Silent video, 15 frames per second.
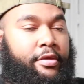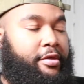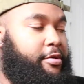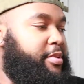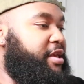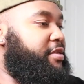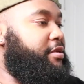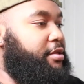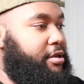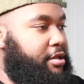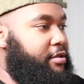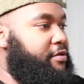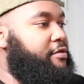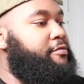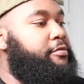So basically,
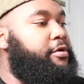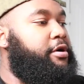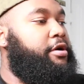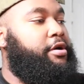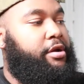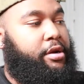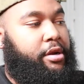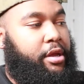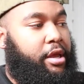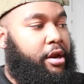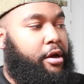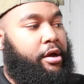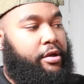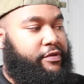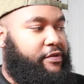this is where it
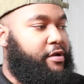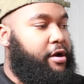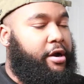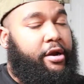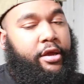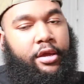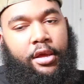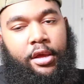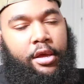all started.